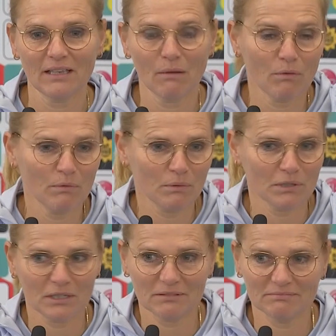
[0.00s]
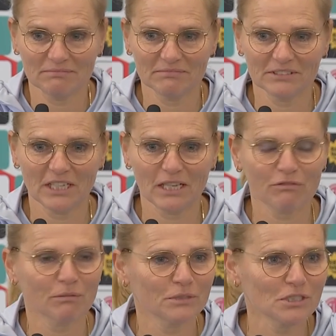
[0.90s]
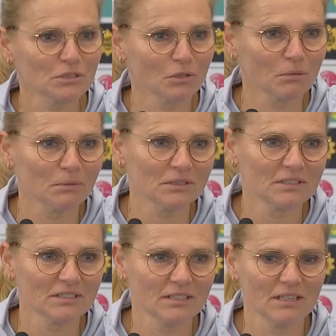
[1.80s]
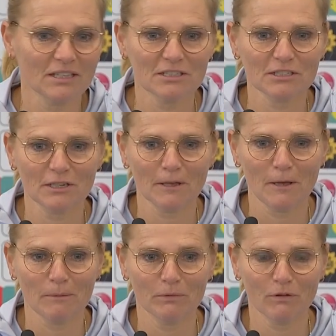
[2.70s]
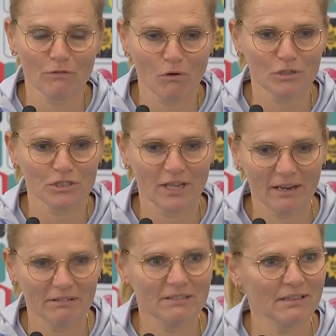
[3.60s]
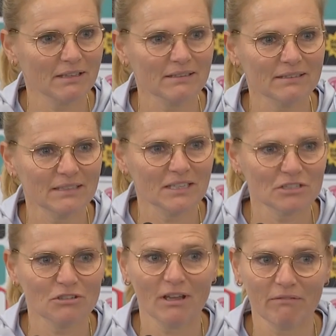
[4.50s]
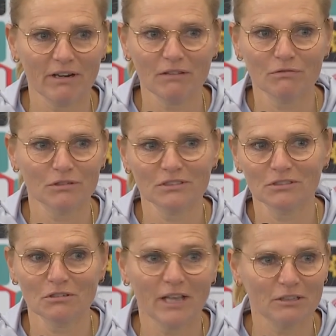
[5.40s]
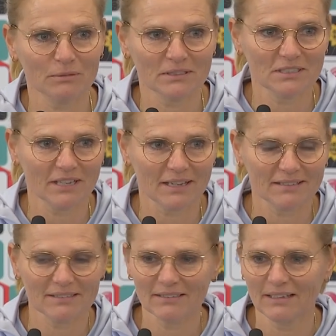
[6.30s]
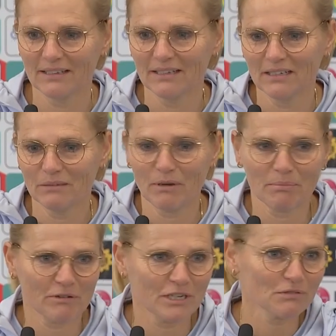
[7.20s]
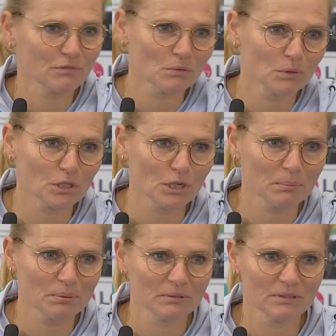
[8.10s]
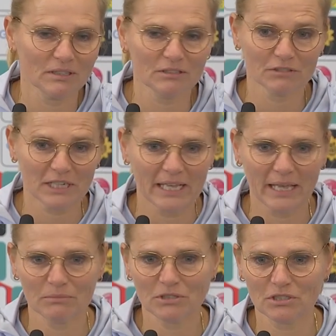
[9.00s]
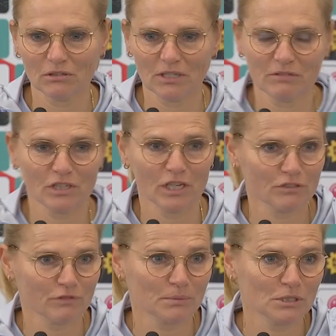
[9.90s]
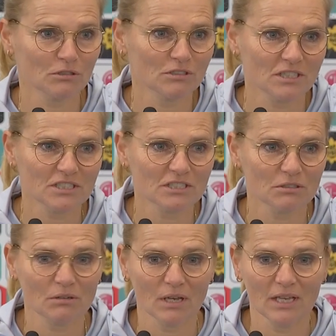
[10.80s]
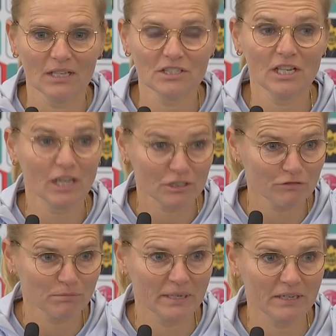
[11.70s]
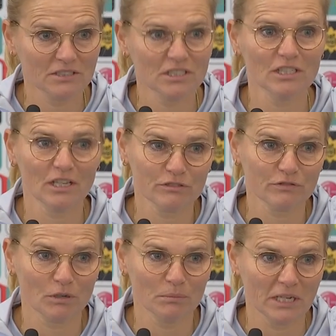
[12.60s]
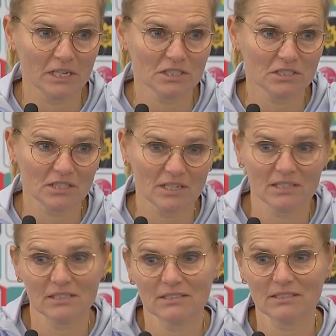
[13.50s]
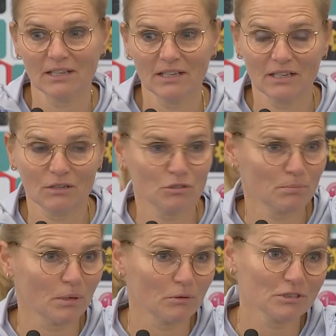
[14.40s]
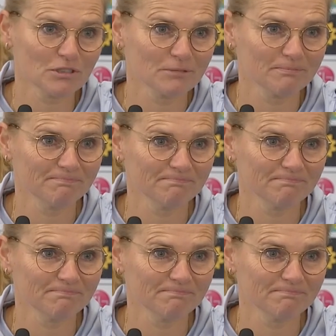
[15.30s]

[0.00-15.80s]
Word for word: yeah, what we want to take from this tournament is, of course, everything is to get ready for July 22nd, preparation for the World Cup, 3 games, so that gives lots of opportunities to see lots of players, see lots of combinations against good opponents.